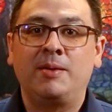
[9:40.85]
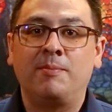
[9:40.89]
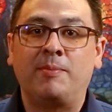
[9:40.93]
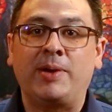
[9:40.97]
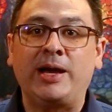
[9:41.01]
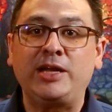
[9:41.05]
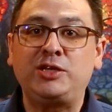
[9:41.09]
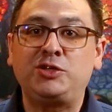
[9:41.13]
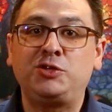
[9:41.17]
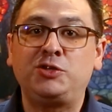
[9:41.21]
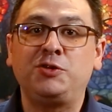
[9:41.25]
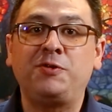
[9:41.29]

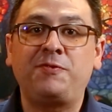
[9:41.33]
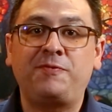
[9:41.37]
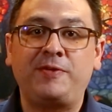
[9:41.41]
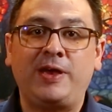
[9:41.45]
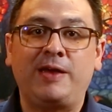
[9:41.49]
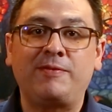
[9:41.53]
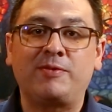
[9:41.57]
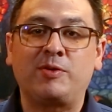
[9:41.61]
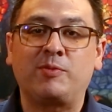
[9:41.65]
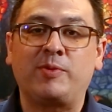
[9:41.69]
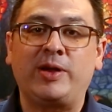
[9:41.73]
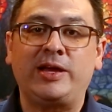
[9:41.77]
My two
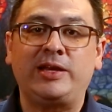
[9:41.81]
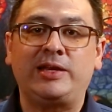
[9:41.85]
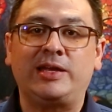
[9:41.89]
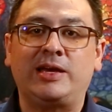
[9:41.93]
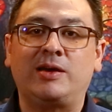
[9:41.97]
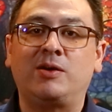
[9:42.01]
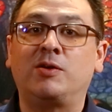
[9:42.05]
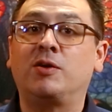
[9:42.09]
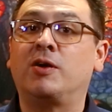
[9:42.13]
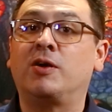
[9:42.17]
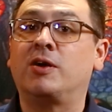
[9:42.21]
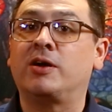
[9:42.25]
favorite right
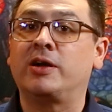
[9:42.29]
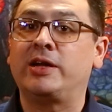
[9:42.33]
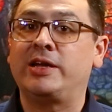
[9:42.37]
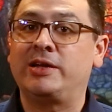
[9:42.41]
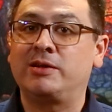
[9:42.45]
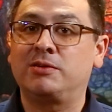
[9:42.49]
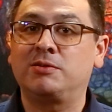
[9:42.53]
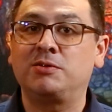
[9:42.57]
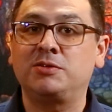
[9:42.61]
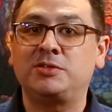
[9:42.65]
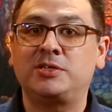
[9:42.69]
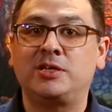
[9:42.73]
now are
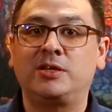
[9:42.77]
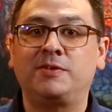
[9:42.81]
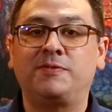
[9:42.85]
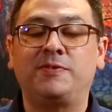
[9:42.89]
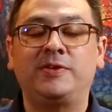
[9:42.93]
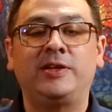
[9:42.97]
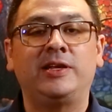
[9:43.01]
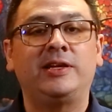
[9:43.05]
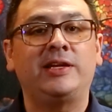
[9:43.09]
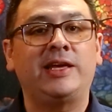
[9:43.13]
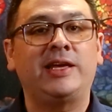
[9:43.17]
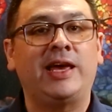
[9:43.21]
Heroes
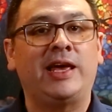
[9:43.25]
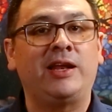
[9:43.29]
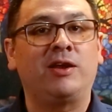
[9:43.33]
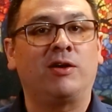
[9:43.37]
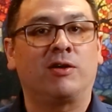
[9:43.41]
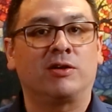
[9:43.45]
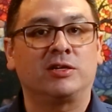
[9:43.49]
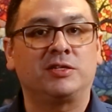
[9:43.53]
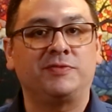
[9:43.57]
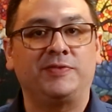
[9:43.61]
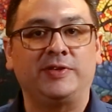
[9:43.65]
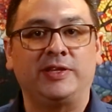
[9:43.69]
Infinite and
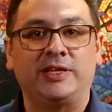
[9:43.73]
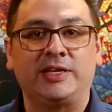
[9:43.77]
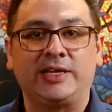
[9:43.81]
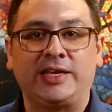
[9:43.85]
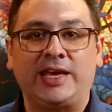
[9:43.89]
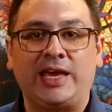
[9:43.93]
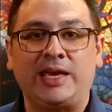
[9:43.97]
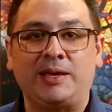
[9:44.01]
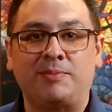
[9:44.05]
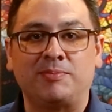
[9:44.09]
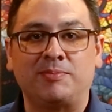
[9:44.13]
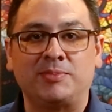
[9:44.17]
Artisan
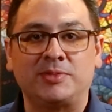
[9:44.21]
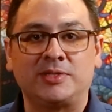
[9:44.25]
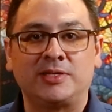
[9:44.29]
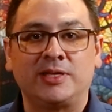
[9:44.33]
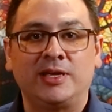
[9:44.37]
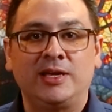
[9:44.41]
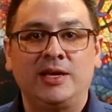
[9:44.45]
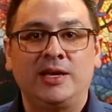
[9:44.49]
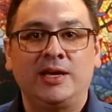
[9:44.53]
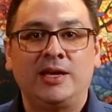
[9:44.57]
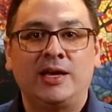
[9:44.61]
Games.